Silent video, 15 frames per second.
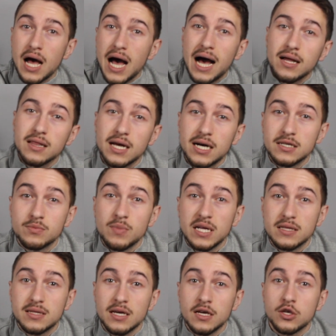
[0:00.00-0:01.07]
allies
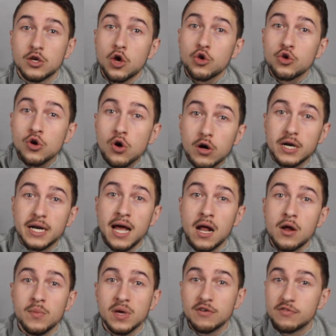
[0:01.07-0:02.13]
might think you're an
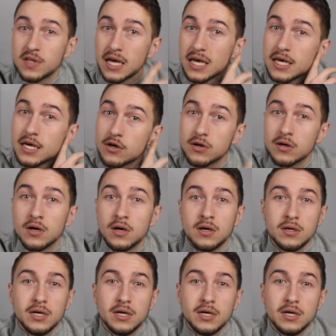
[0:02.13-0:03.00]
enemy if they hear